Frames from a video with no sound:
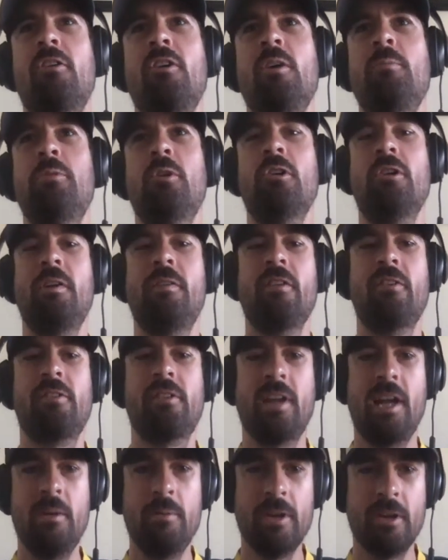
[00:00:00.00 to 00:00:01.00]
It's a
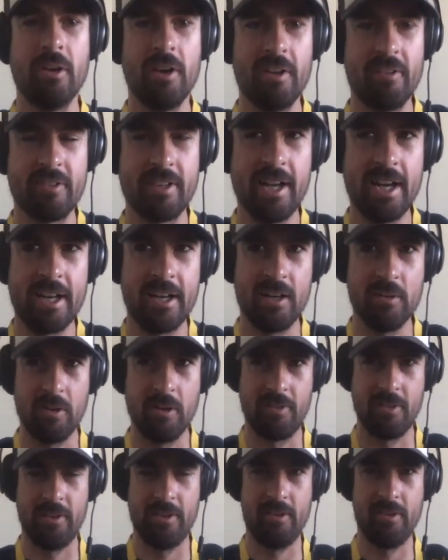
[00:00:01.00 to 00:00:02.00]
microbrewery. This Kiwi guy
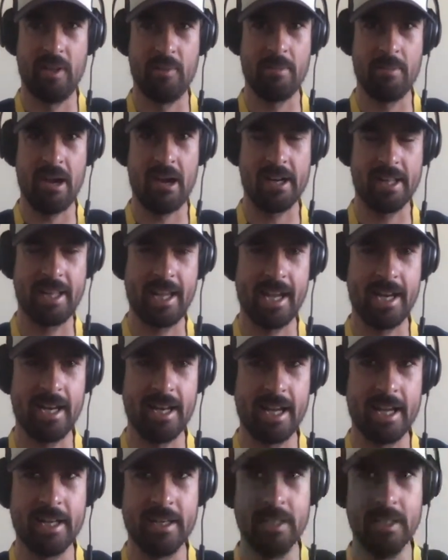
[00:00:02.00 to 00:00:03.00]
started it with the emerita
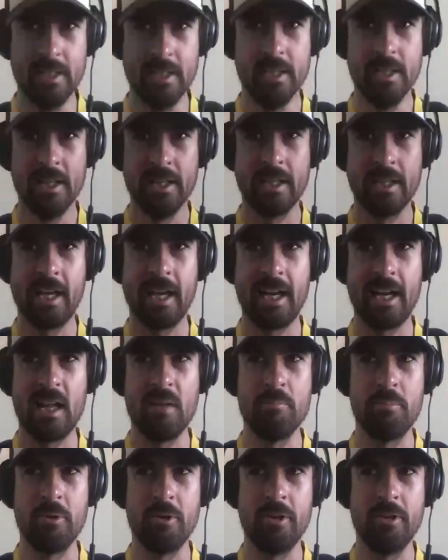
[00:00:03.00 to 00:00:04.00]
Catalan
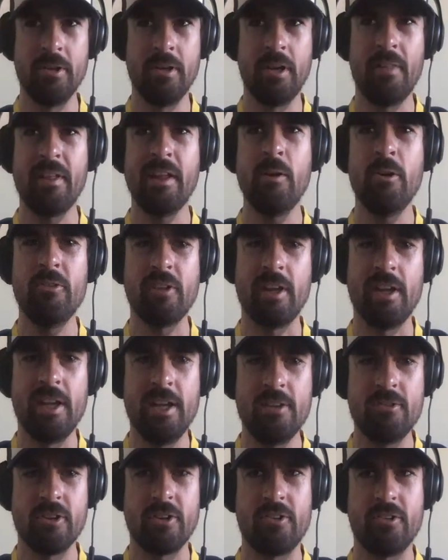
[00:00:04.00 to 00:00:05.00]
Catalan bird, and I think he
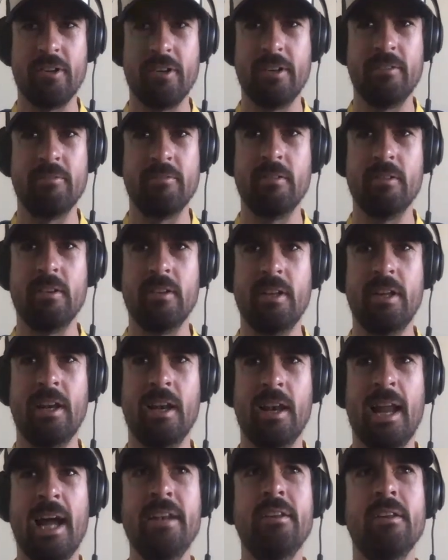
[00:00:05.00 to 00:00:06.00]
was a hairdresser in,
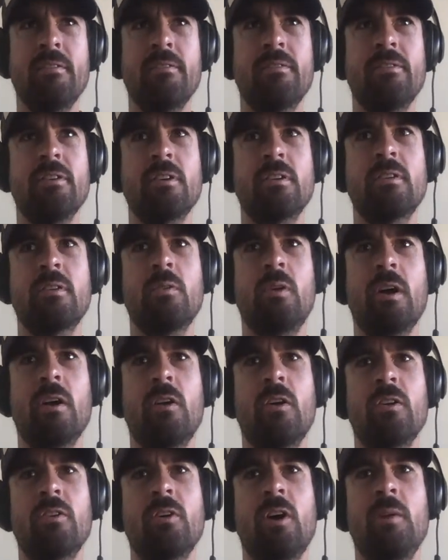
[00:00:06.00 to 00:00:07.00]
in London for
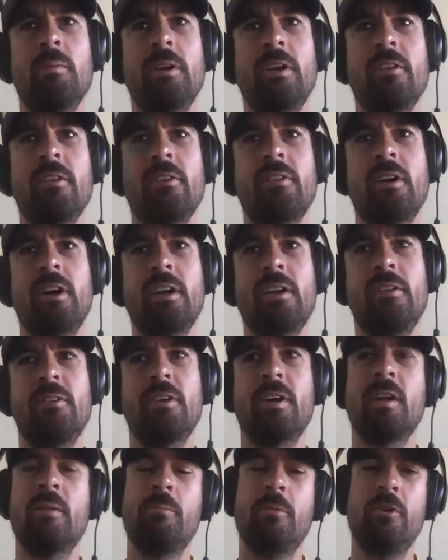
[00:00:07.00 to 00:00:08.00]
quite a long time. He
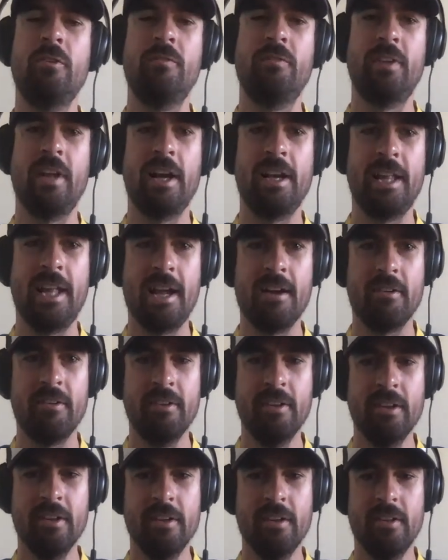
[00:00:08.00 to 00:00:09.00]
decided he's going to move down
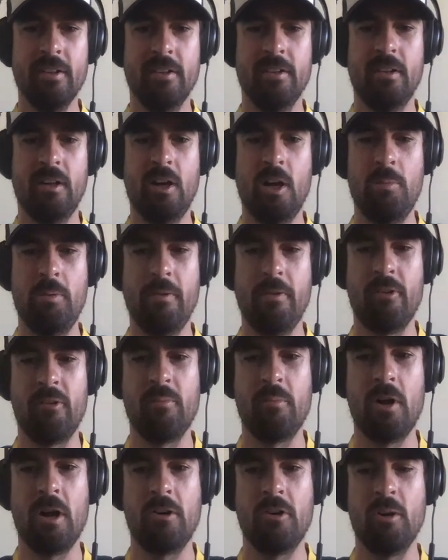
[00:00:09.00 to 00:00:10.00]
here and
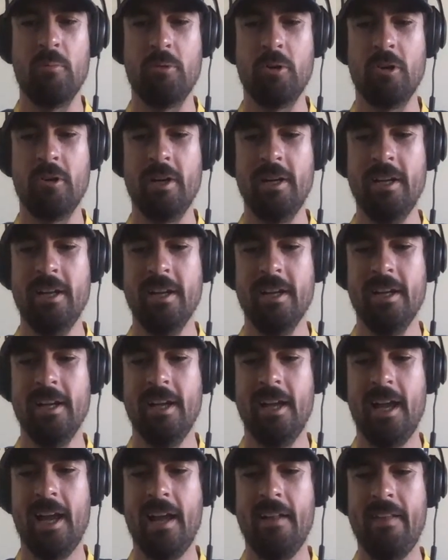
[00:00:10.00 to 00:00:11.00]
open this microbrewery.
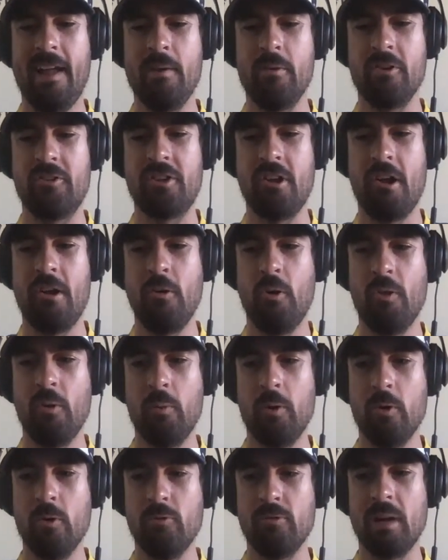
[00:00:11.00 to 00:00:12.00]
And they were
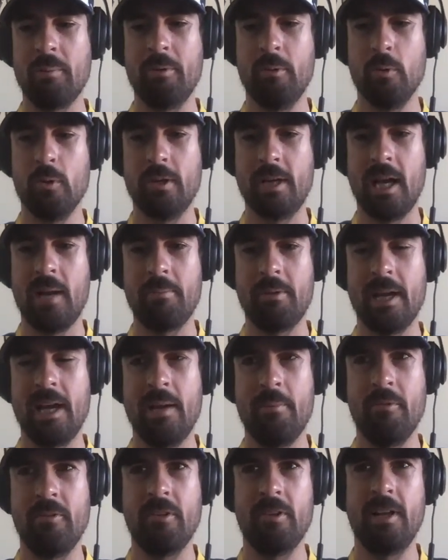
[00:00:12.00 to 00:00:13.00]
showing all the World Rugby World
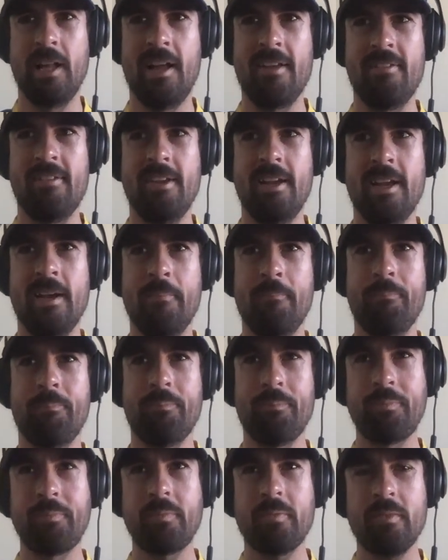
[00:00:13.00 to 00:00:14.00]
Cup games last
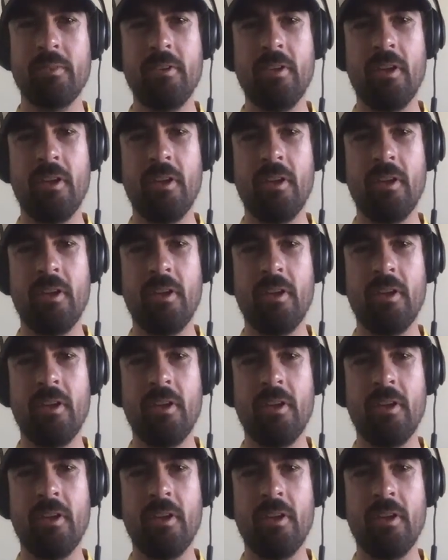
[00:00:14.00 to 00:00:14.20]
year.